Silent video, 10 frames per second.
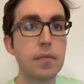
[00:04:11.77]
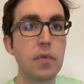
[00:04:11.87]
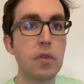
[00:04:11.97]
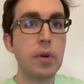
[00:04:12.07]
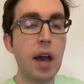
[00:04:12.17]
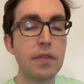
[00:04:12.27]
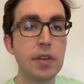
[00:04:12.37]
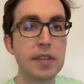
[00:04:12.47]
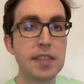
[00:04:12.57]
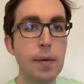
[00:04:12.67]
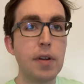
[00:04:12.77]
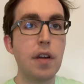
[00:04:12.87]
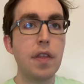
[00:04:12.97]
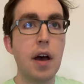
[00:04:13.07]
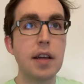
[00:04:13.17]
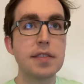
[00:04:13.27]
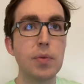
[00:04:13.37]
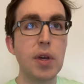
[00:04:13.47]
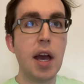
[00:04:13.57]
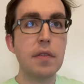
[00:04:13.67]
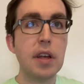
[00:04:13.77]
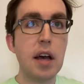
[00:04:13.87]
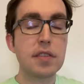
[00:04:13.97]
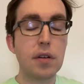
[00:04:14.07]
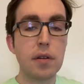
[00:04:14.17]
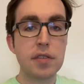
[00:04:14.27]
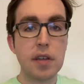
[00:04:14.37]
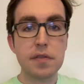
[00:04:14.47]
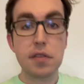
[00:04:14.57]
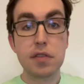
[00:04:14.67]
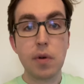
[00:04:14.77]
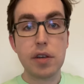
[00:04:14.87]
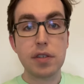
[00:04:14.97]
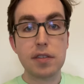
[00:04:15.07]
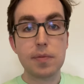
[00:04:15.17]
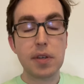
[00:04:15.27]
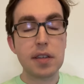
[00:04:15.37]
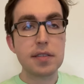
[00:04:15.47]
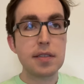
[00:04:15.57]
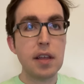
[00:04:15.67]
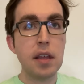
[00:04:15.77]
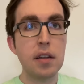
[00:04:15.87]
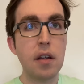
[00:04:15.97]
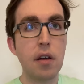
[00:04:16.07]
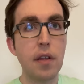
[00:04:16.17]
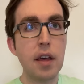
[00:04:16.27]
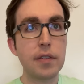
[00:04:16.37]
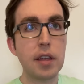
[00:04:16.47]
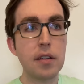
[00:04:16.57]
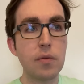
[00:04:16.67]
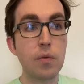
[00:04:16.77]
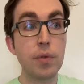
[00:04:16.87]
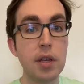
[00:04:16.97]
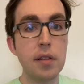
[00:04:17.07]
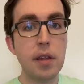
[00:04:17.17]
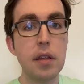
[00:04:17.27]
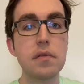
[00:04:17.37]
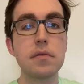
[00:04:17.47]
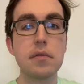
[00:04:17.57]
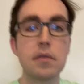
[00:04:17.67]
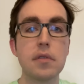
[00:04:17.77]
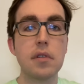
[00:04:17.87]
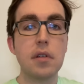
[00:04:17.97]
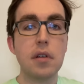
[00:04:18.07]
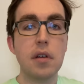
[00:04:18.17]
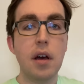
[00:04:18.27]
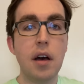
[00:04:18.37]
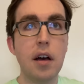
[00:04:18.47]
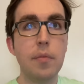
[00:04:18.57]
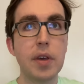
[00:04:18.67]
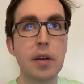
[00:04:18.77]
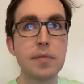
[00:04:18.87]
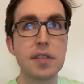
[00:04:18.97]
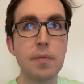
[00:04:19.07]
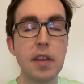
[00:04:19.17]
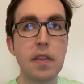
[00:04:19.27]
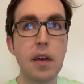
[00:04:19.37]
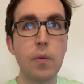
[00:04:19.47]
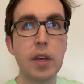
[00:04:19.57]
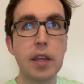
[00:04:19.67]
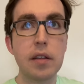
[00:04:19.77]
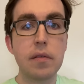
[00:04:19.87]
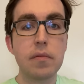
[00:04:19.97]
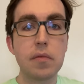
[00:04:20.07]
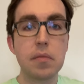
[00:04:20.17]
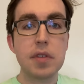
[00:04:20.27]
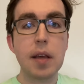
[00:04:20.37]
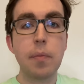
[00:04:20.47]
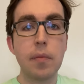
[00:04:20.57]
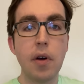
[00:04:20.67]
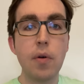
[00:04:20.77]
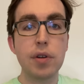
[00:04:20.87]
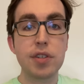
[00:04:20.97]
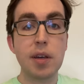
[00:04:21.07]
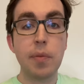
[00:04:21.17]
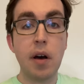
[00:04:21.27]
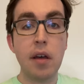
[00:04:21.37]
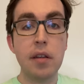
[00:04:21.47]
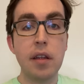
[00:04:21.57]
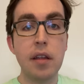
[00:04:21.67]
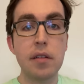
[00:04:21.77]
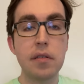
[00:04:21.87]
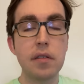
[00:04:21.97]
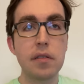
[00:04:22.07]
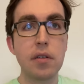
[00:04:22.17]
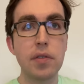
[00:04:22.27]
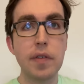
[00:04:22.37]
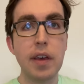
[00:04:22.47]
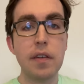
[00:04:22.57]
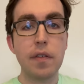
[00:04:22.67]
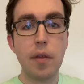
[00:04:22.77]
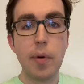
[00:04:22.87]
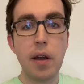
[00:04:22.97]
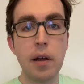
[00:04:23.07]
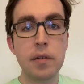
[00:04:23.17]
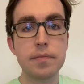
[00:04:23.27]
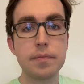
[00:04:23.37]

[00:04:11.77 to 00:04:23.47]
we have to examine our thoughts and we have to ask ourselves those questions because then our life can really become something that we can take ownership on and cultivate for the better.